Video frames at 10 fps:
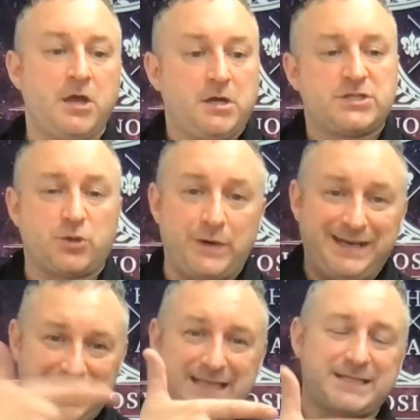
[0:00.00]
So we
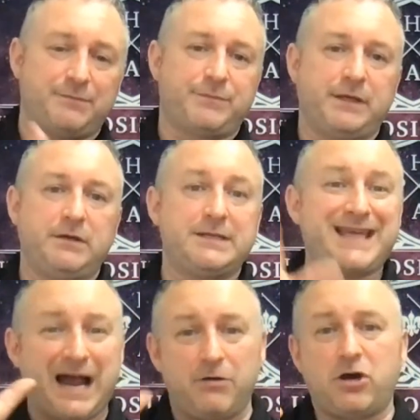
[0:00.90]
need something that's
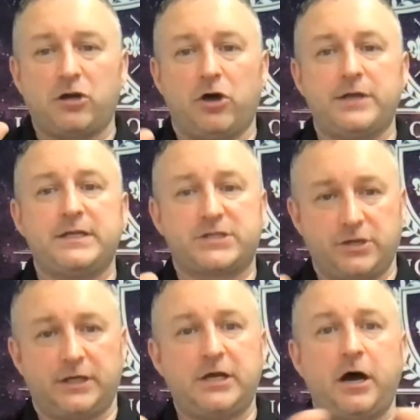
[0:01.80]
alkaline that's going
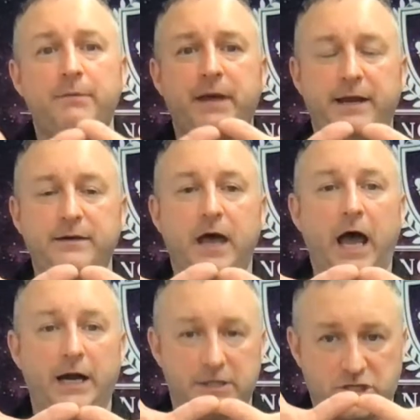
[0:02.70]
to come in
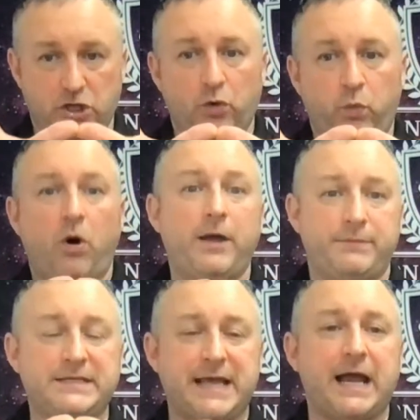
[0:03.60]
and it's going to wipe
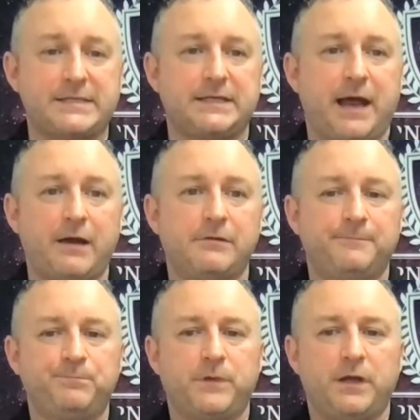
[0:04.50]
this acid out.
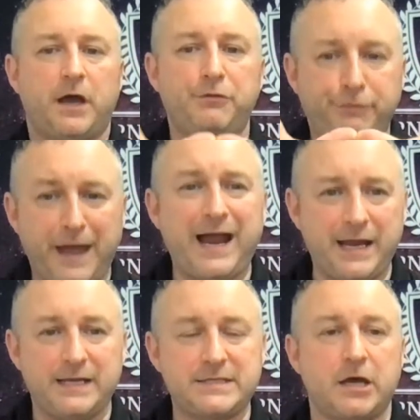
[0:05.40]
And that
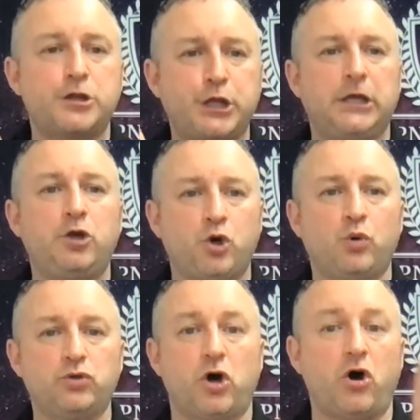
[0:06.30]
is a thing
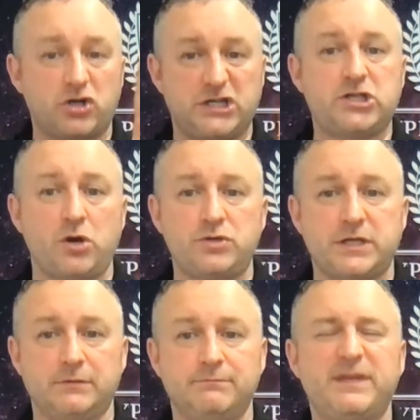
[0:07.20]
called
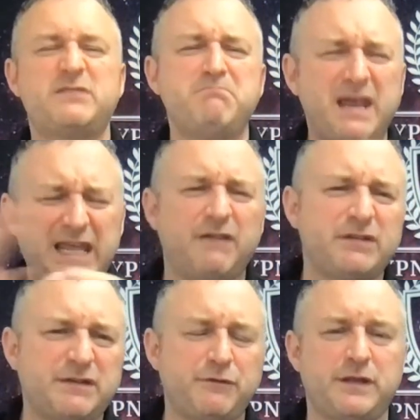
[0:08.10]
oxytocin. There's many other
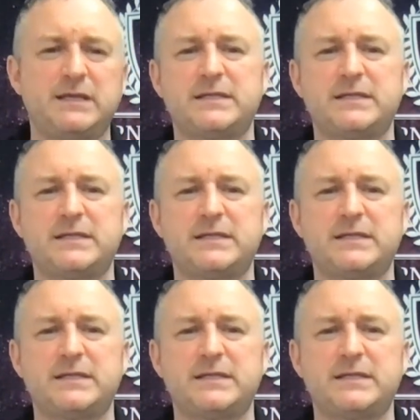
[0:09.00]
different things.